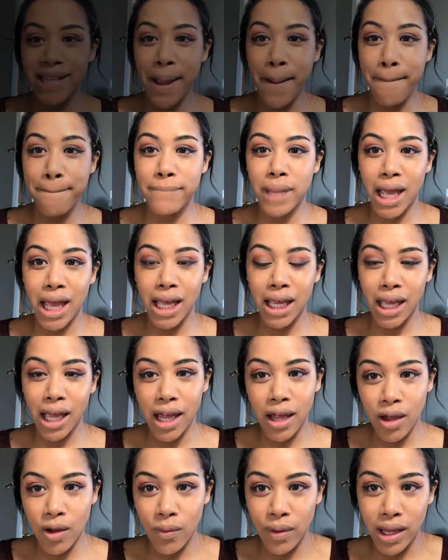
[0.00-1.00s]
I'm back.
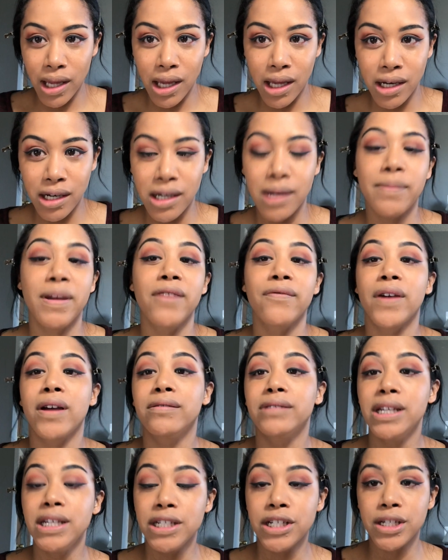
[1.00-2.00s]
I went ahead and did my
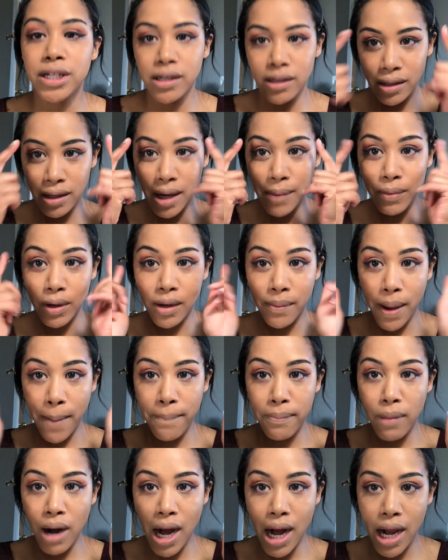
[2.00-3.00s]
foundation. I put on my
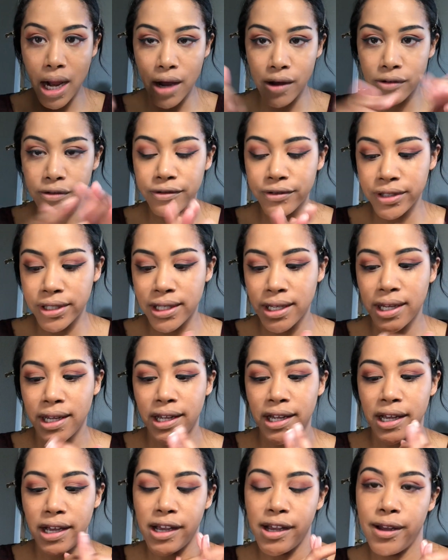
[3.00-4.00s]
brows.
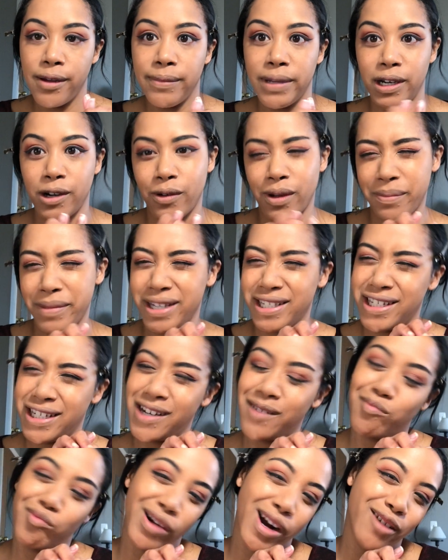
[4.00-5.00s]
I know I mentioned a
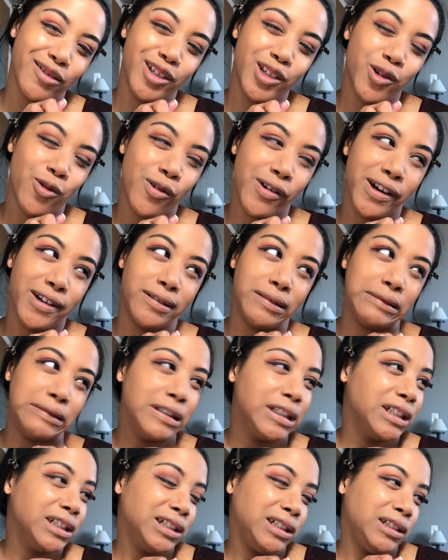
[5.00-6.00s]
brow tutorial.
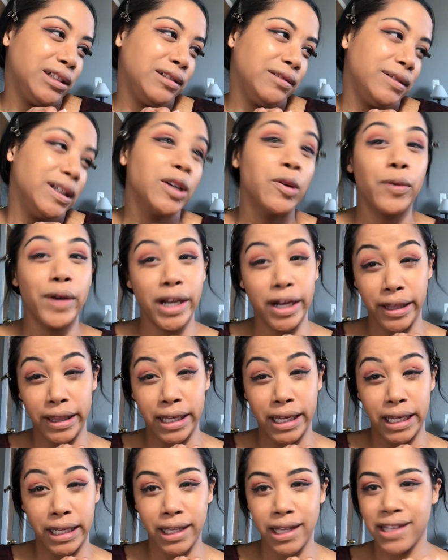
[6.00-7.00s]
We're gonna wait on
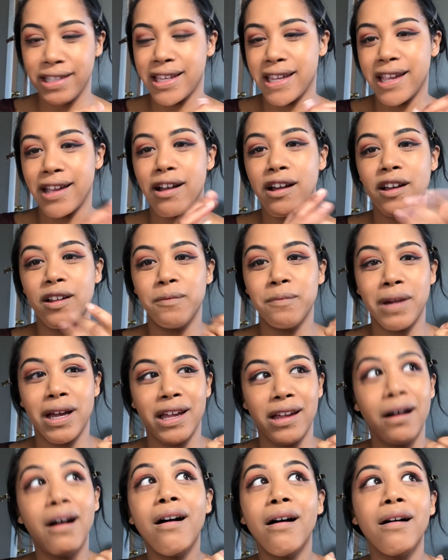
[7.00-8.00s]
that because on my
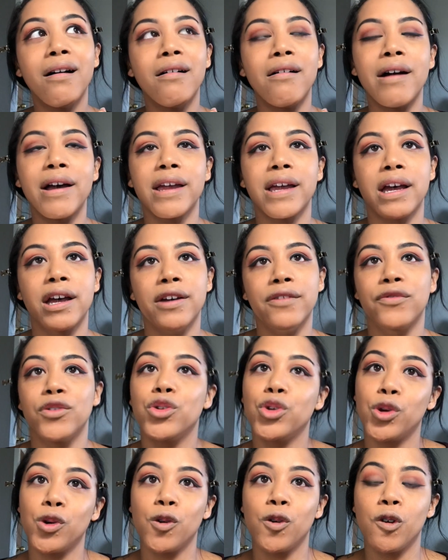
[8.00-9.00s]
haul I have a
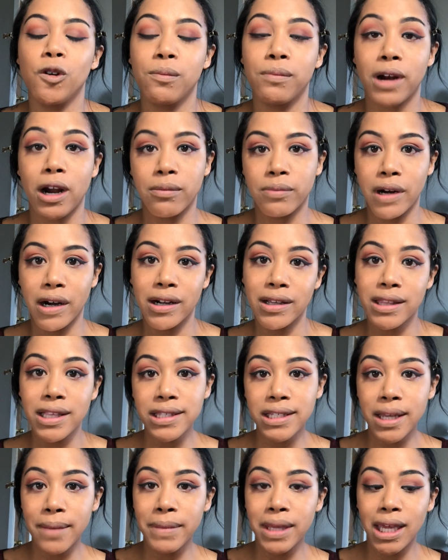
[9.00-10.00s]
new brow product that's
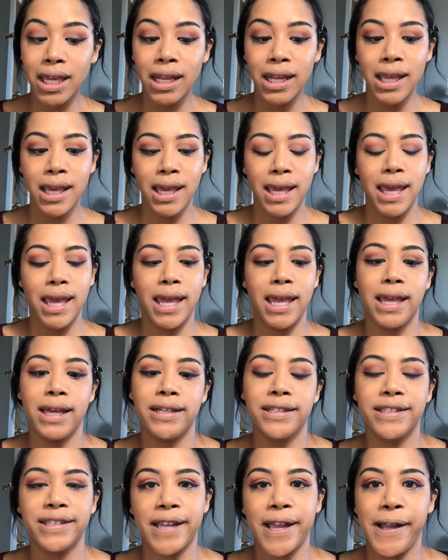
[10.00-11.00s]
coming in,
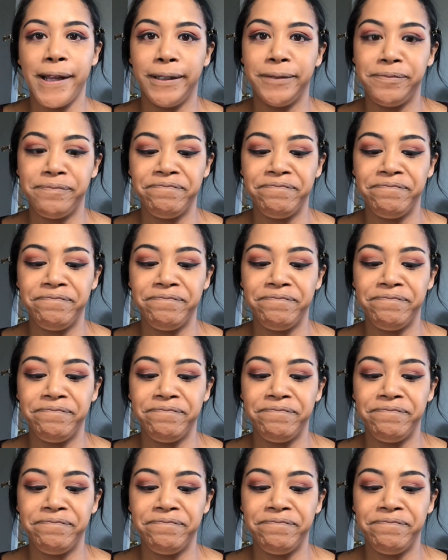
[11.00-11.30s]
and I